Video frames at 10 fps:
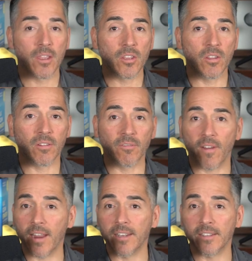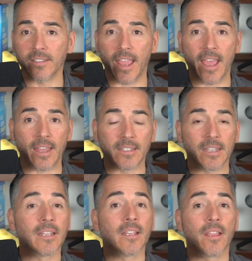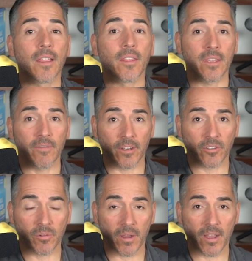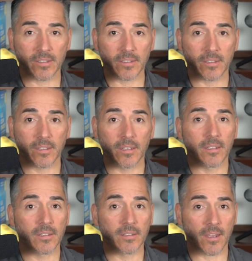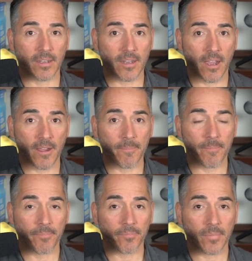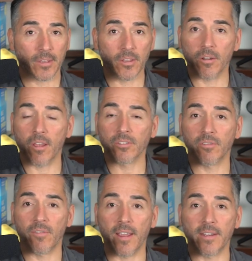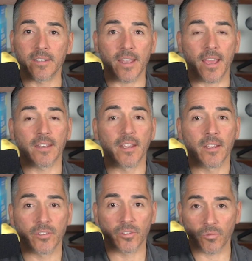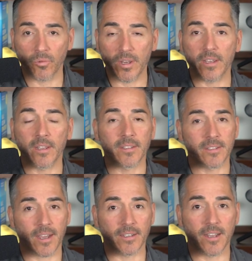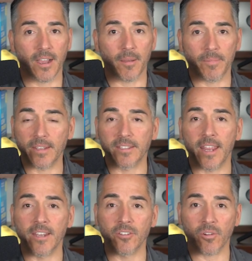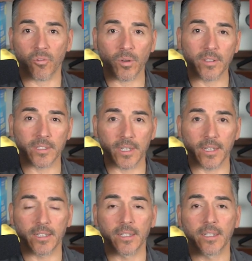You can find us at thevictormoss.com. You can also find us at SAREA.com. That's San Antonio Real Estate